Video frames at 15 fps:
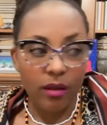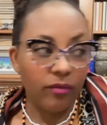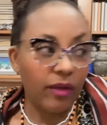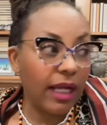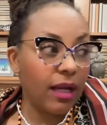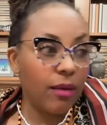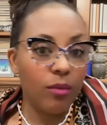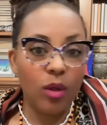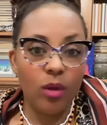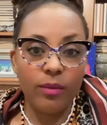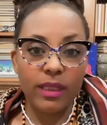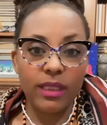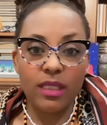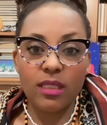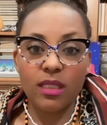If I come home
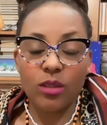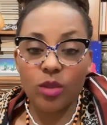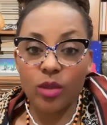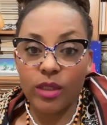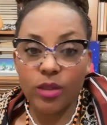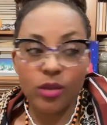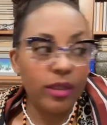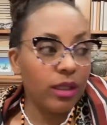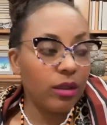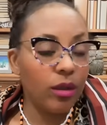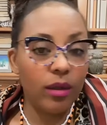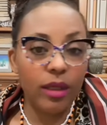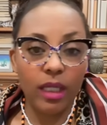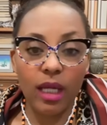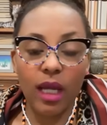and there's a toy and
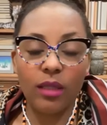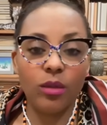going,